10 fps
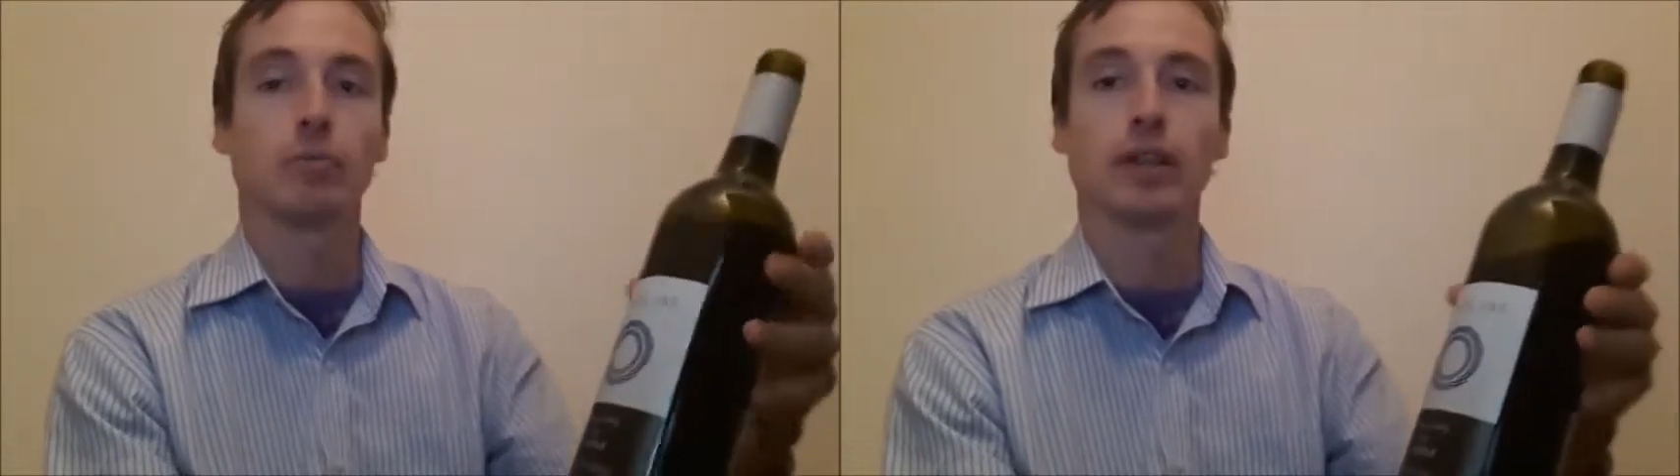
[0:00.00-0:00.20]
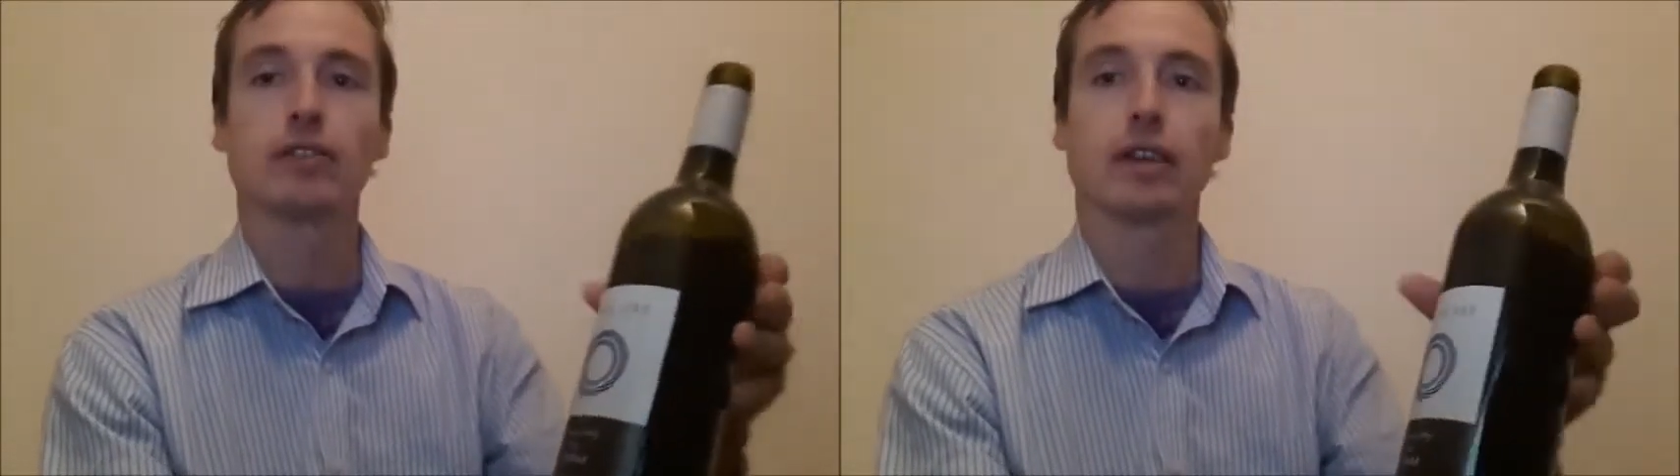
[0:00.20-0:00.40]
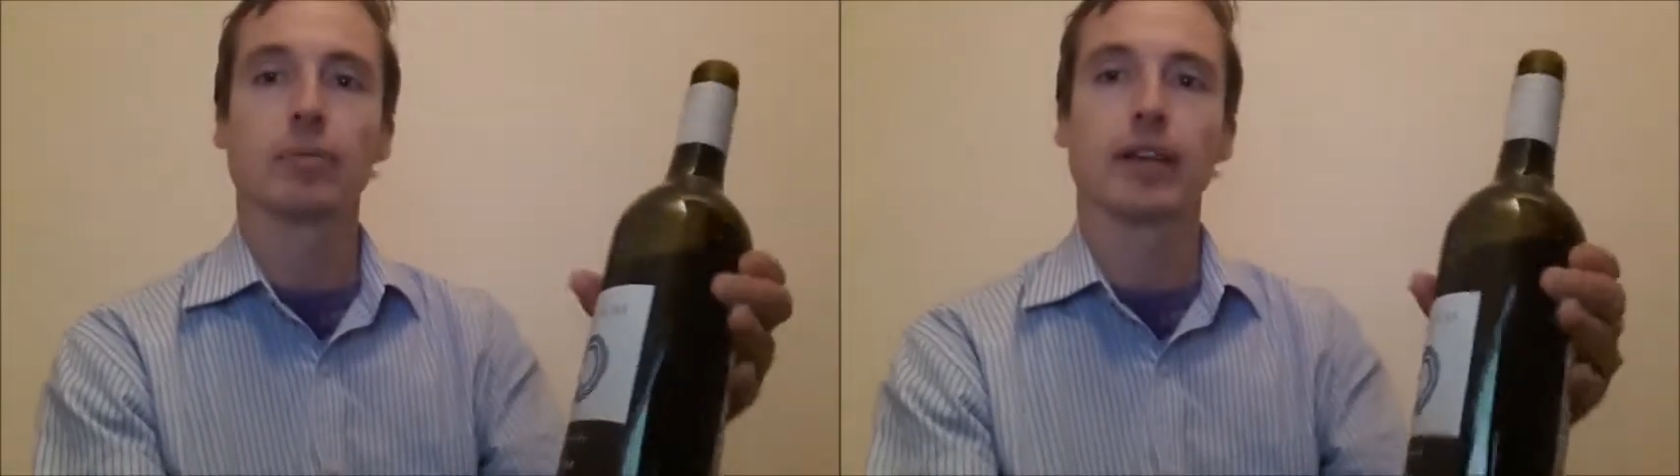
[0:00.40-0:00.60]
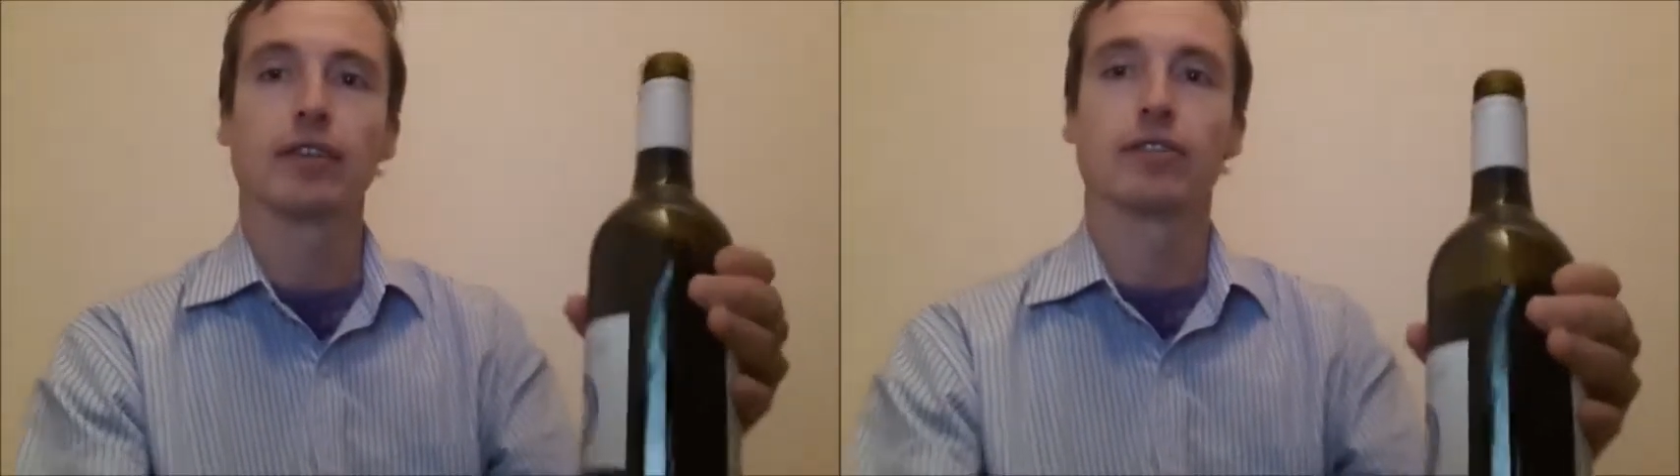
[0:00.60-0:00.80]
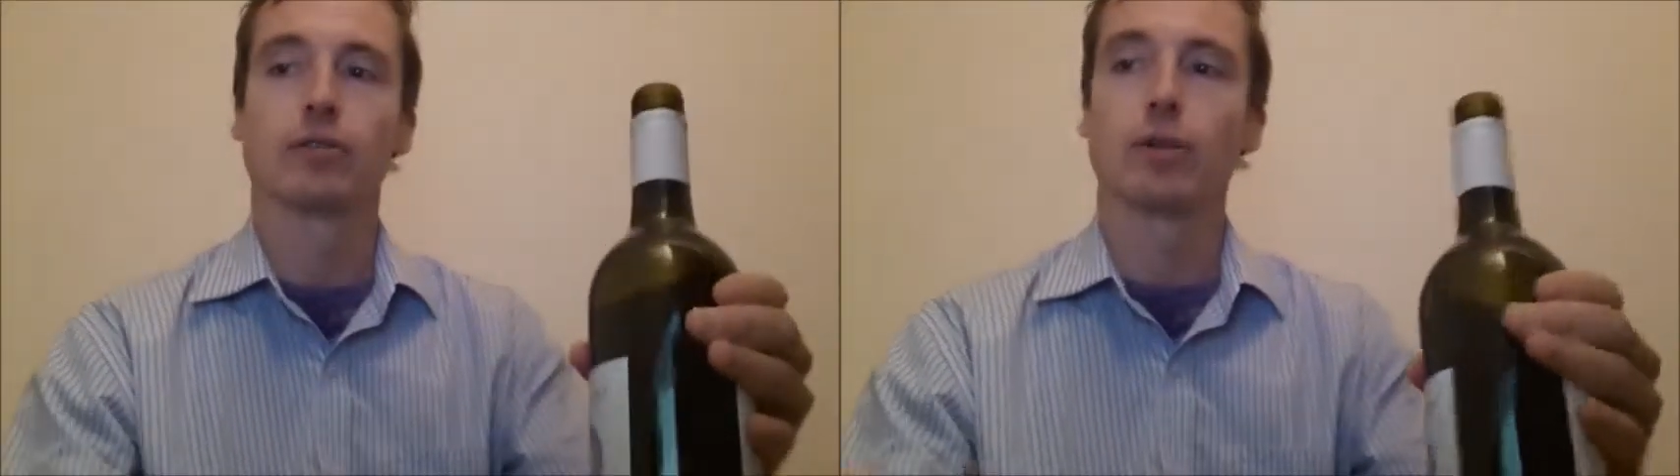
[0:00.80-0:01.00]
but it's coming
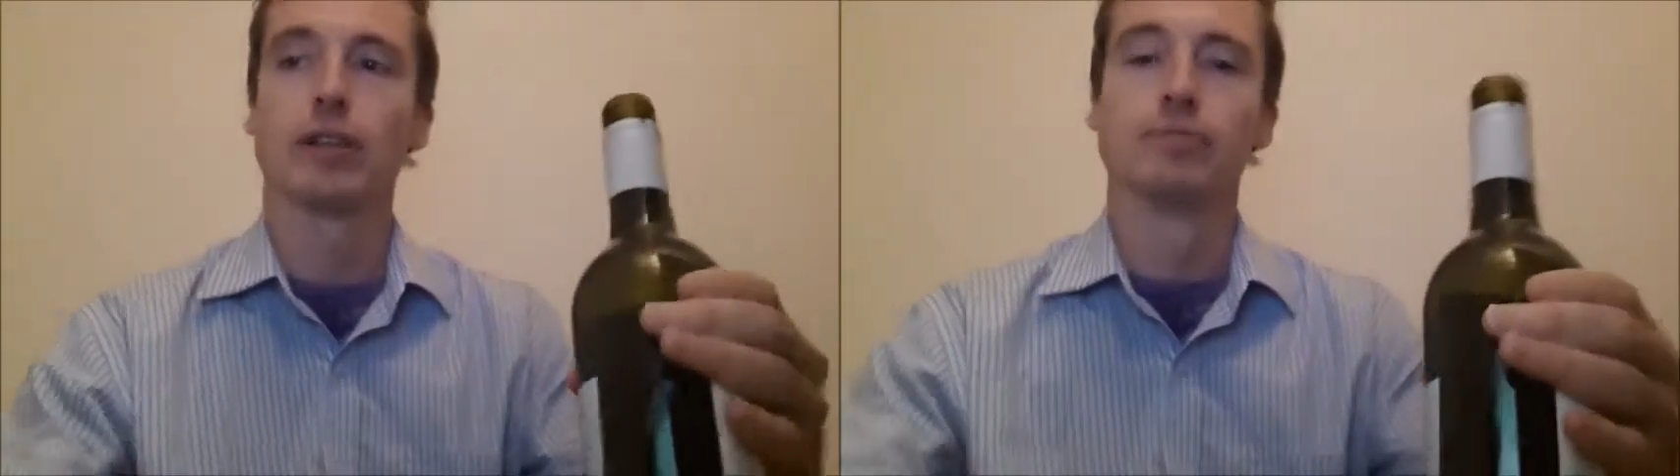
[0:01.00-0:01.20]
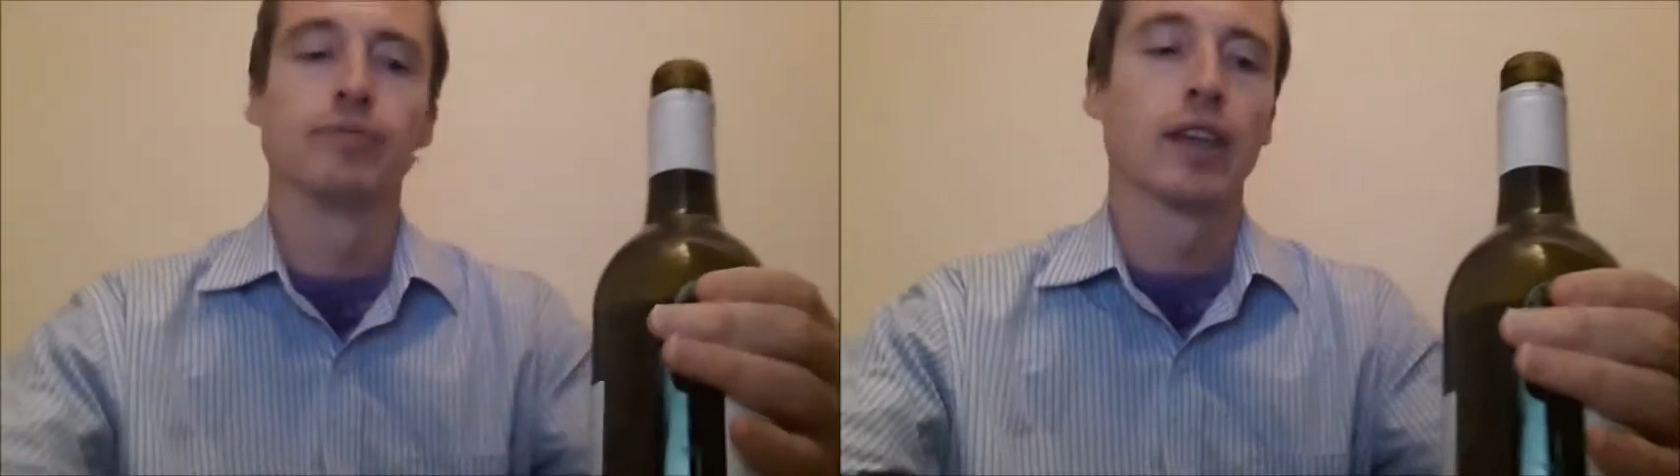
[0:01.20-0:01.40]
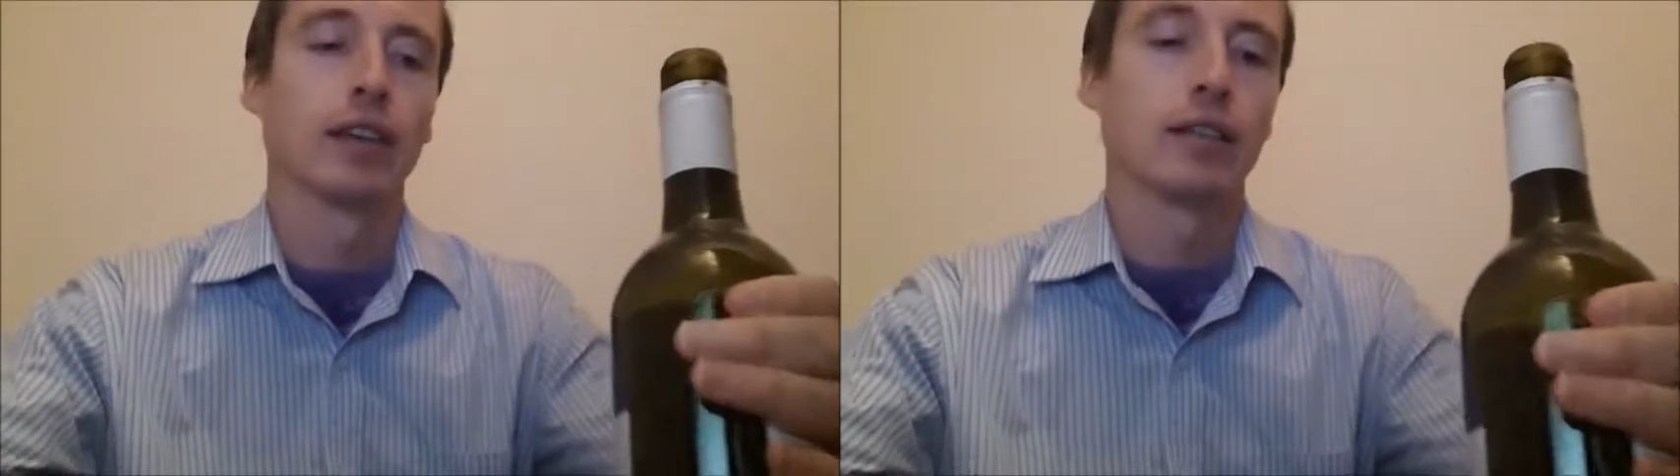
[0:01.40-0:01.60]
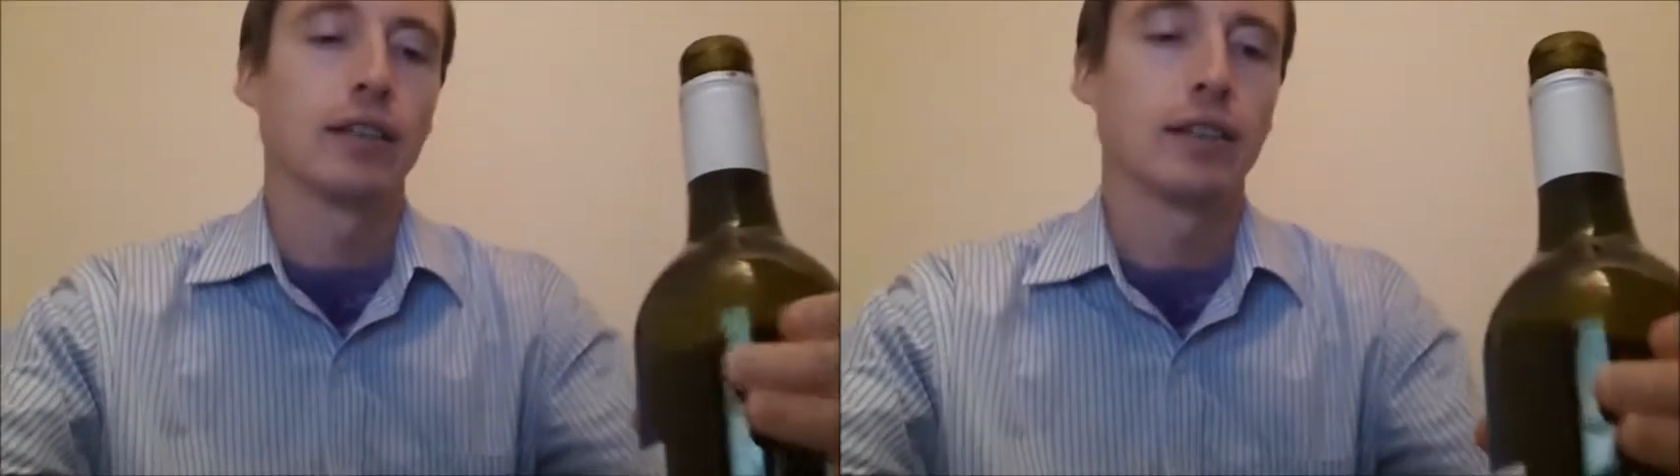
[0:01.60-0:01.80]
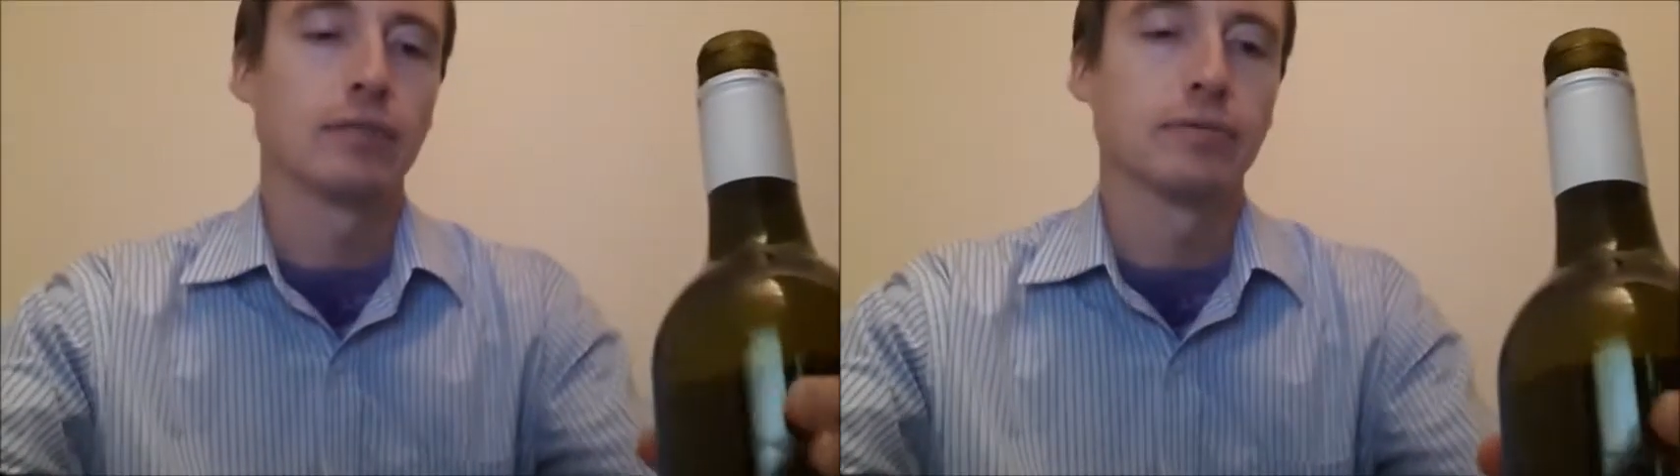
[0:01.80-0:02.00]
out so well.
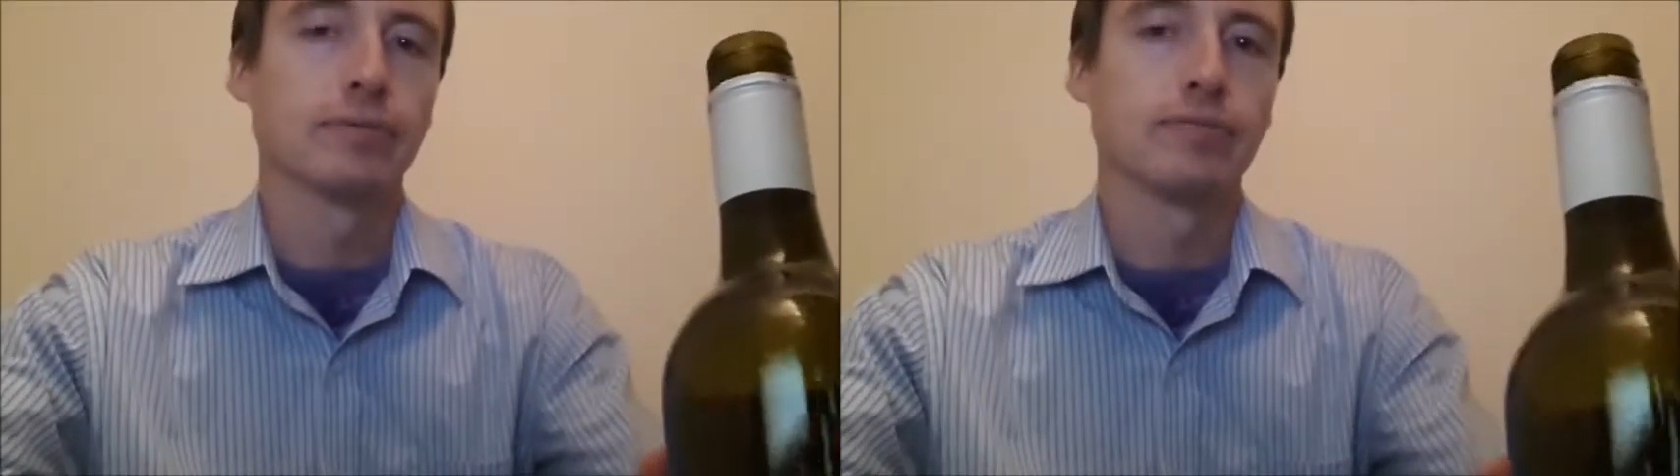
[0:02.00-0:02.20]
Now,